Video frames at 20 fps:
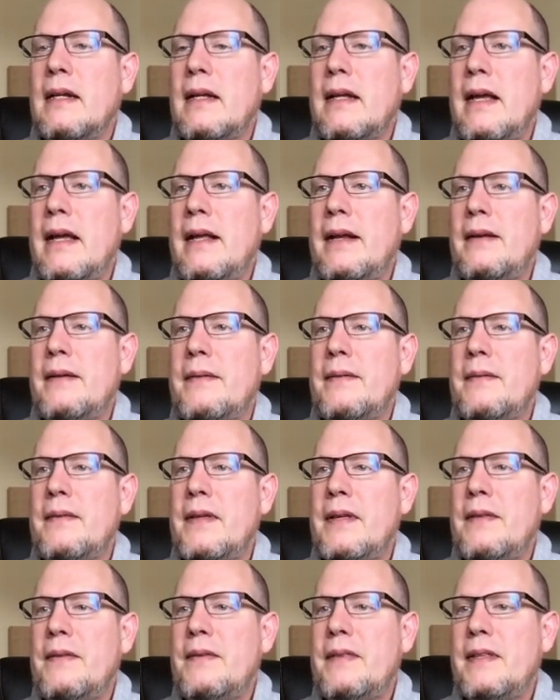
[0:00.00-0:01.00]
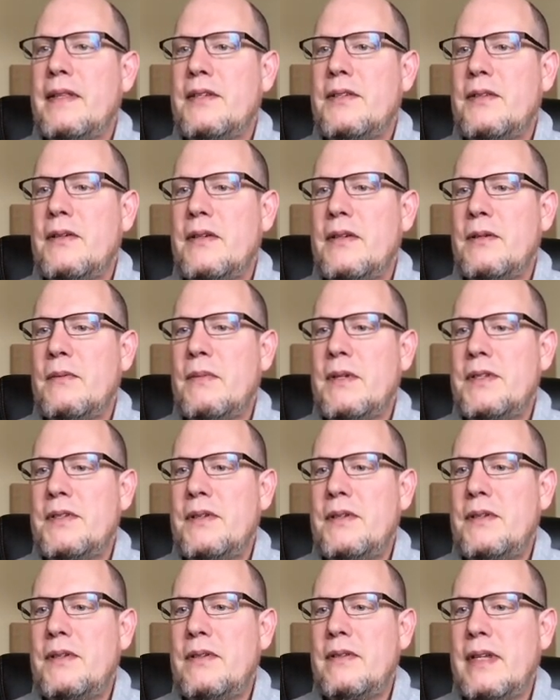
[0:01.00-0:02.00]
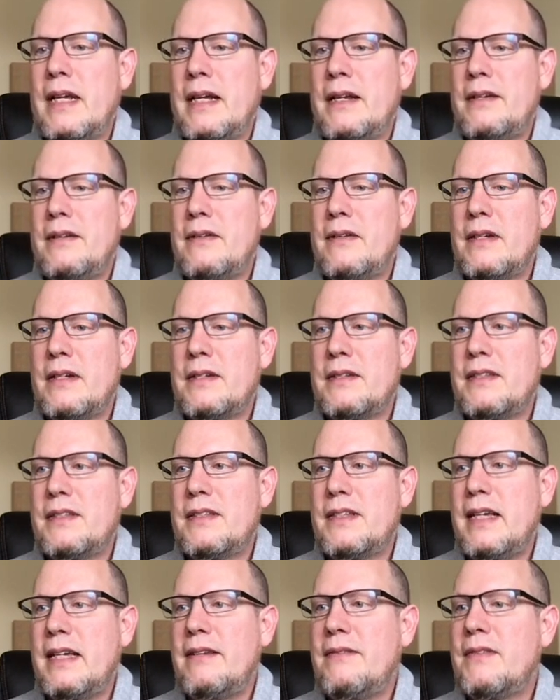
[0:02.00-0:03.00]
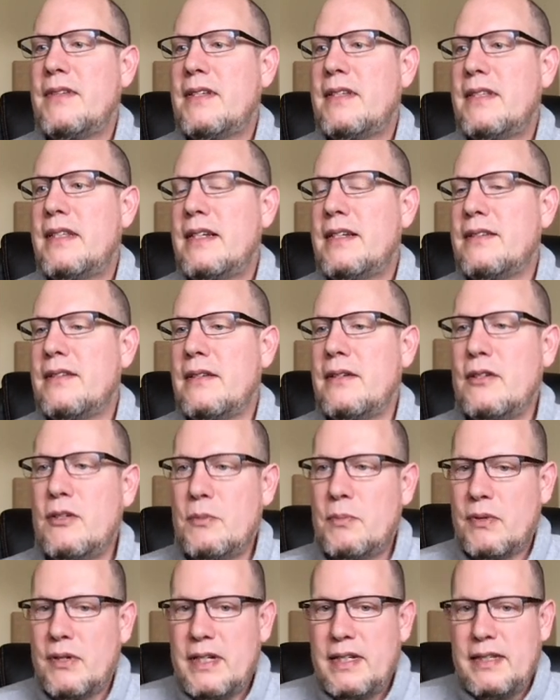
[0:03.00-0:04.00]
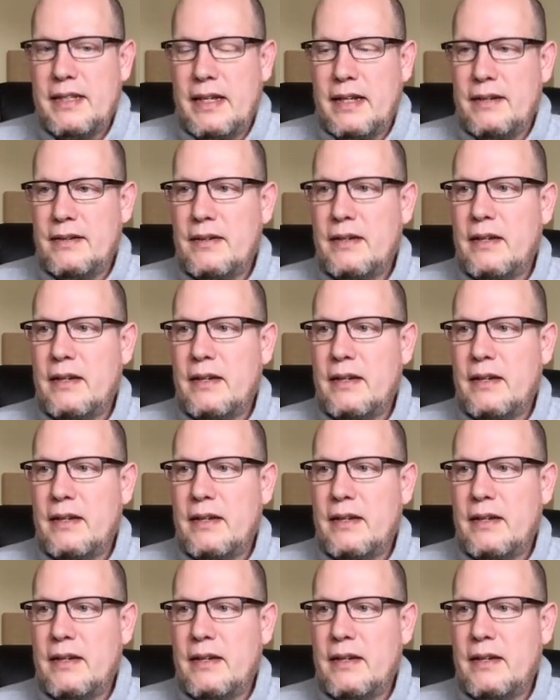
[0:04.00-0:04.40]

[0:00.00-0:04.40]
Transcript: And the other thing that you can do, once you do that, you can save this thing as a new preset.